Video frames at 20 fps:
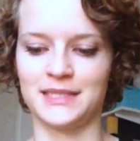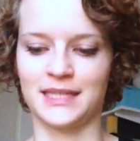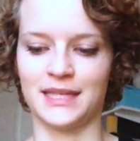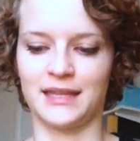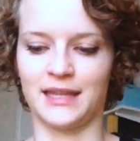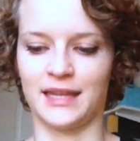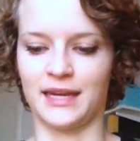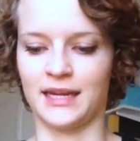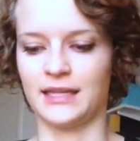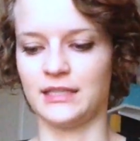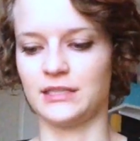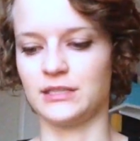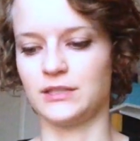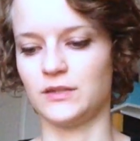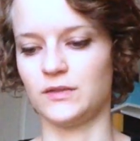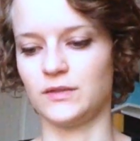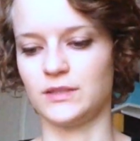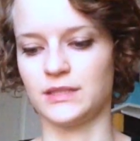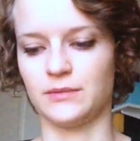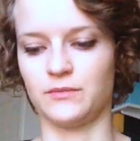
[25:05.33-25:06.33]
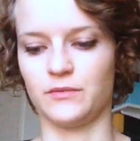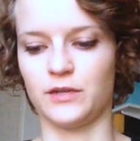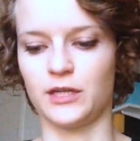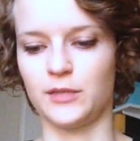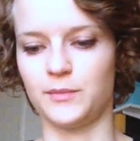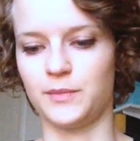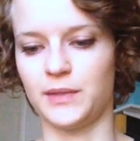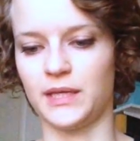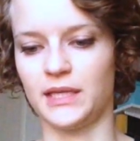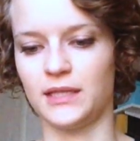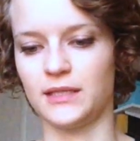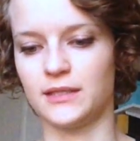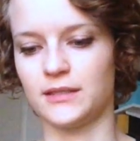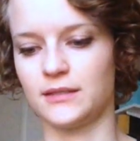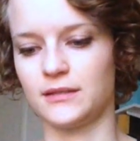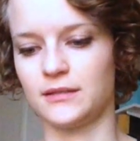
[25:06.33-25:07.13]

and then I just use some red paint